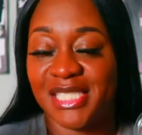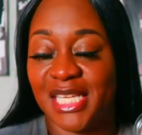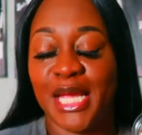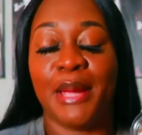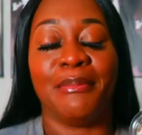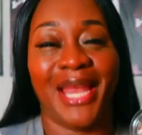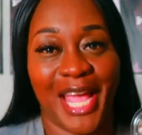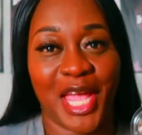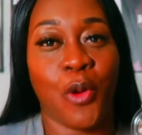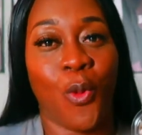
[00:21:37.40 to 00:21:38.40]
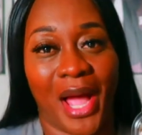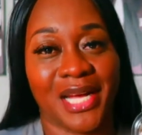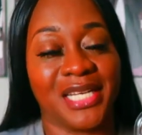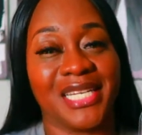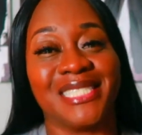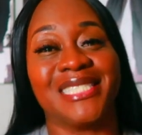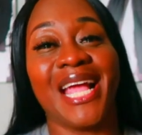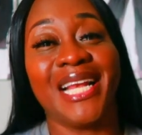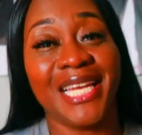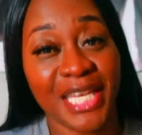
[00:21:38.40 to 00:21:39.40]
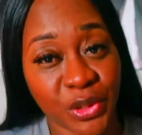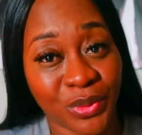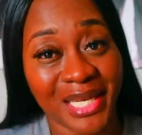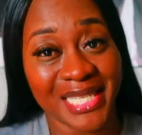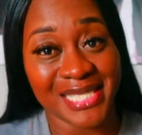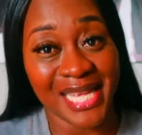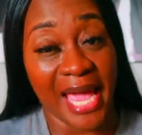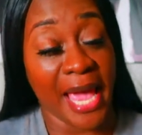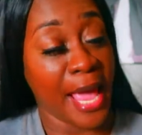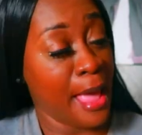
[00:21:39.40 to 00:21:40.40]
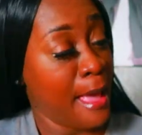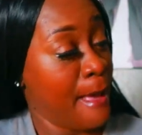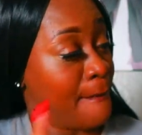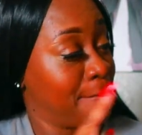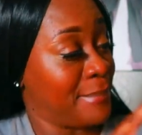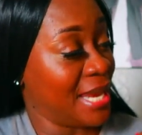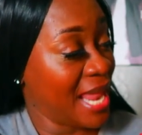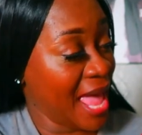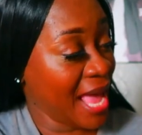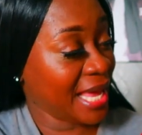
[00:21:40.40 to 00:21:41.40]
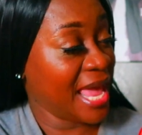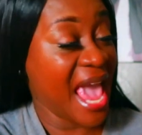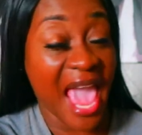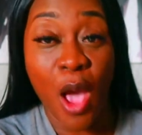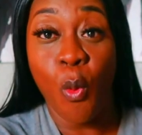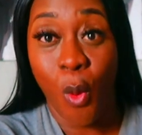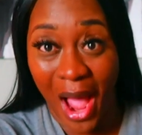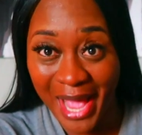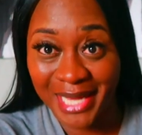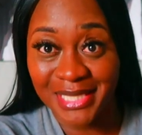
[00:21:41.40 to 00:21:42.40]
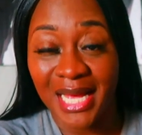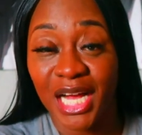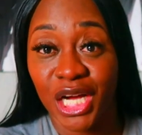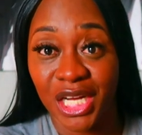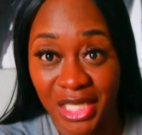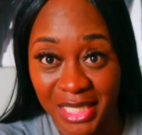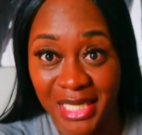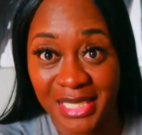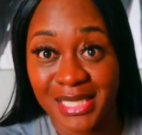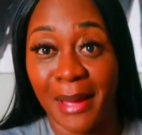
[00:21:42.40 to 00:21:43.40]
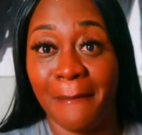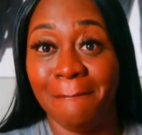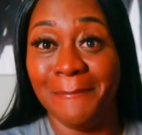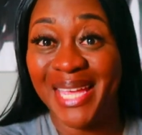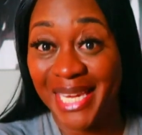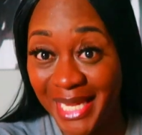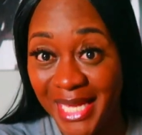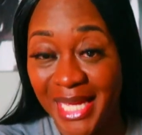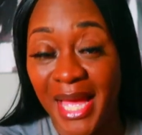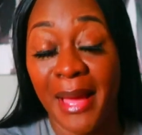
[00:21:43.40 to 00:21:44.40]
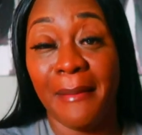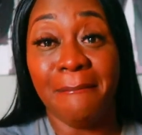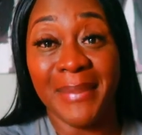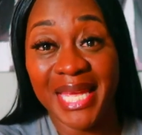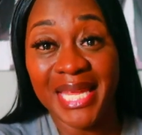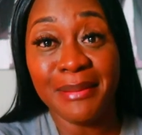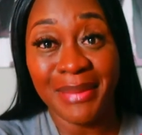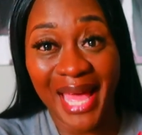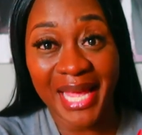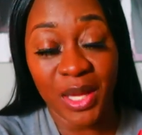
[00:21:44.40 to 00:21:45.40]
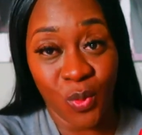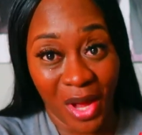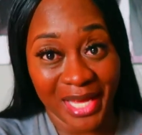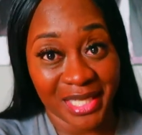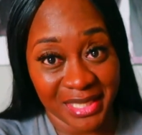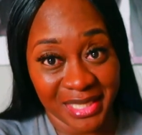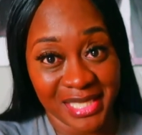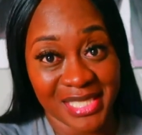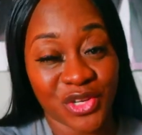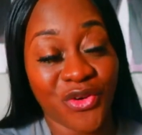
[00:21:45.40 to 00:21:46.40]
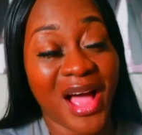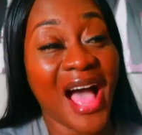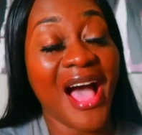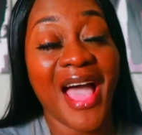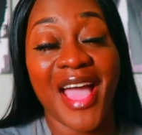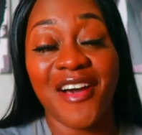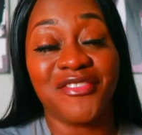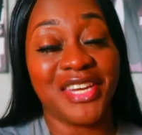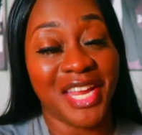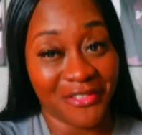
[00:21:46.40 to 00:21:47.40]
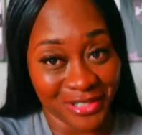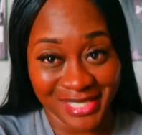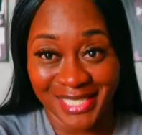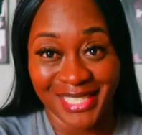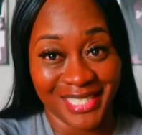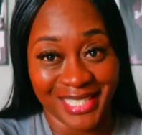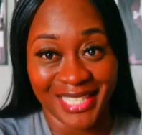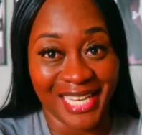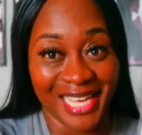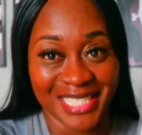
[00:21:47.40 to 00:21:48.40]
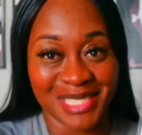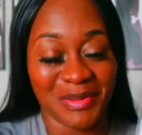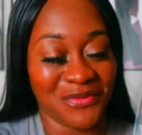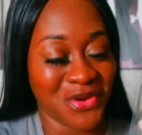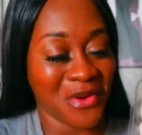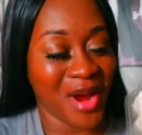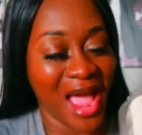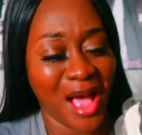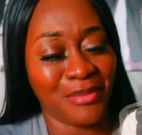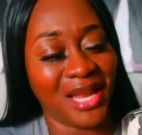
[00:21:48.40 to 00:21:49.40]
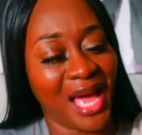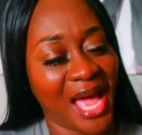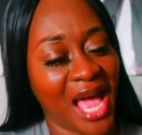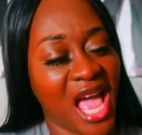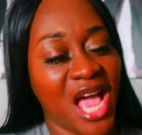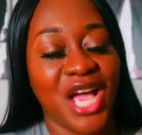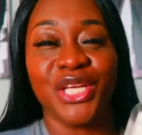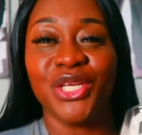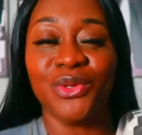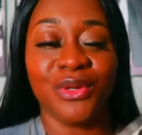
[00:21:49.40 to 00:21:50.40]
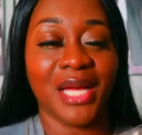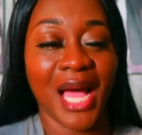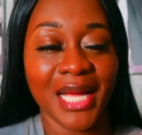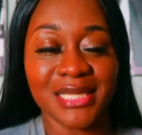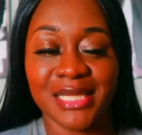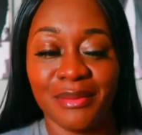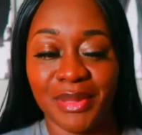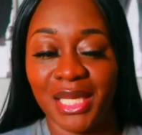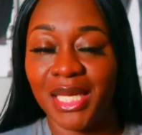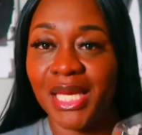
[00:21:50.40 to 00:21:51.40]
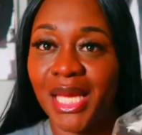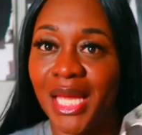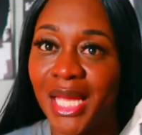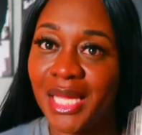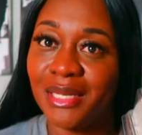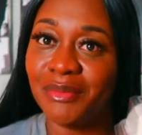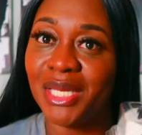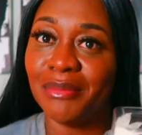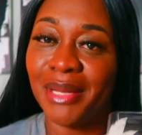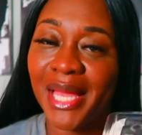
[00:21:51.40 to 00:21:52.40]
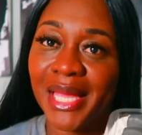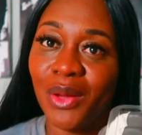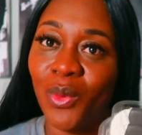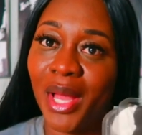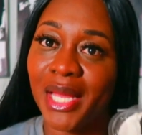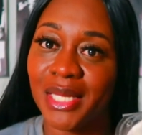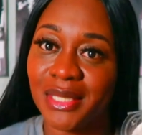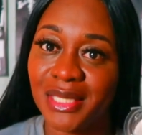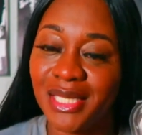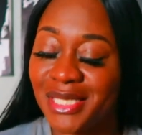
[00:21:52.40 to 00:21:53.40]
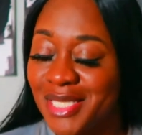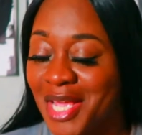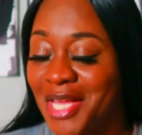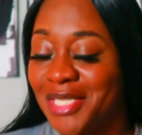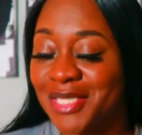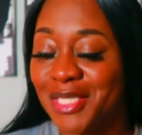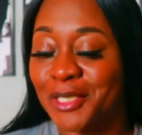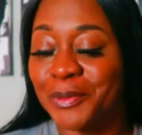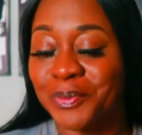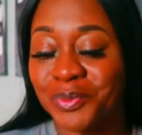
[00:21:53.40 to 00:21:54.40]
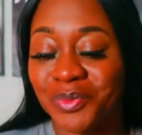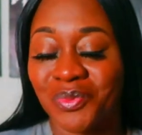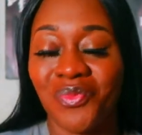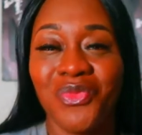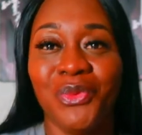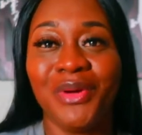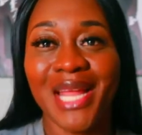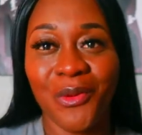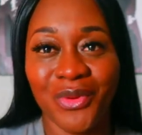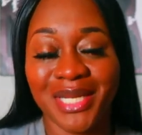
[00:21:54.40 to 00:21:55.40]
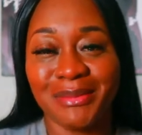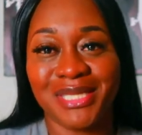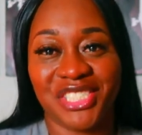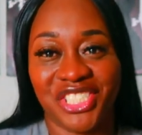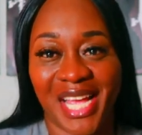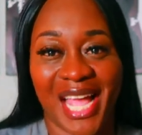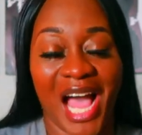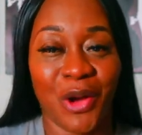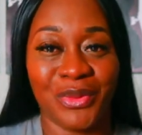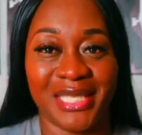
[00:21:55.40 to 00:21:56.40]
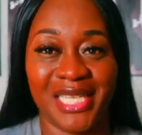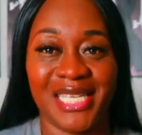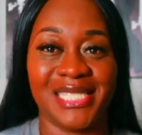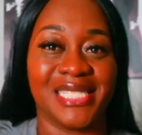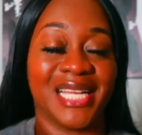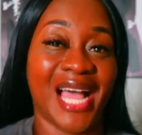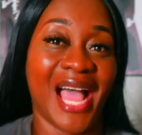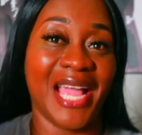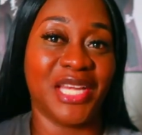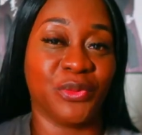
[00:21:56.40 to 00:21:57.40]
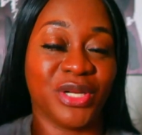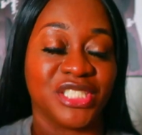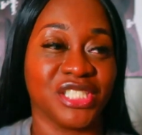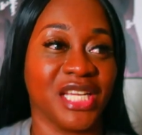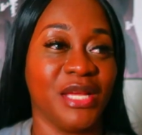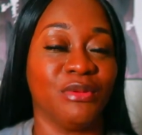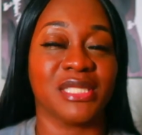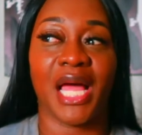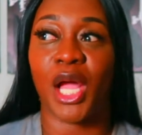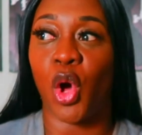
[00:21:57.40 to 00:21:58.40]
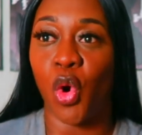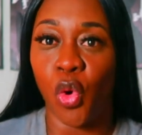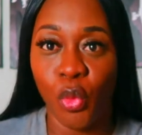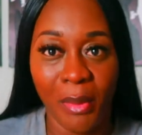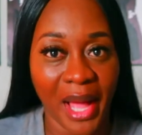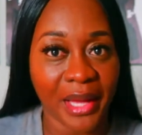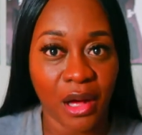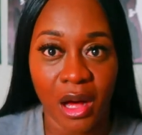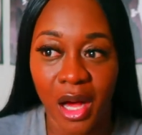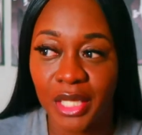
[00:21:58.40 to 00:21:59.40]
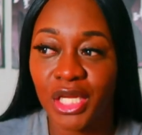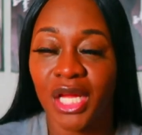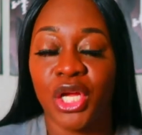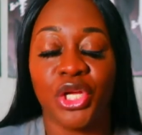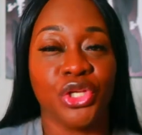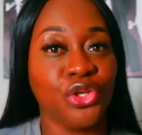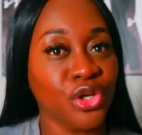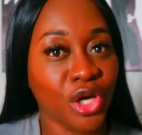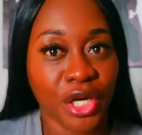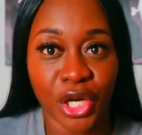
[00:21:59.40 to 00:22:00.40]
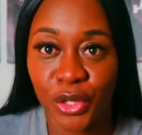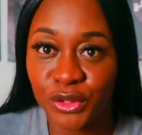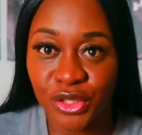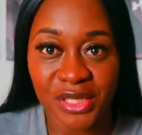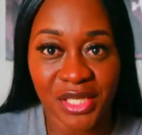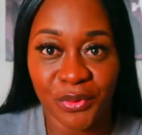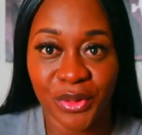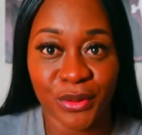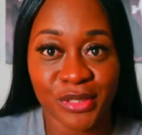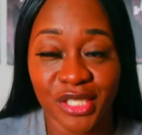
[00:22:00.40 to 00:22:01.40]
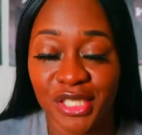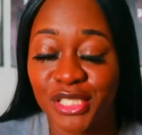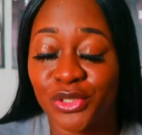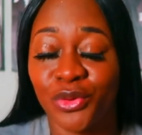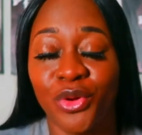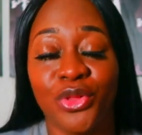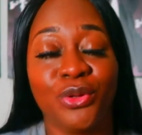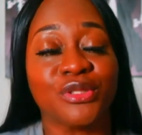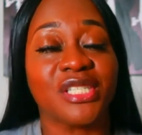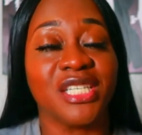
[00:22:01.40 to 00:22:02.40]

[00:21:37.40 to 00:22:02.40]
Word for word: seen black and white cookies they literally say black and white cookies meaning mini black and white cookies. Girl, I have never seen nothing like this before, right? All right, you got to be kidding me. Black and white cookies? So when I went up to check out with these, the guy at the register, he was like, oh my God, you're gonna hurt yourself with those cookies. Girl, those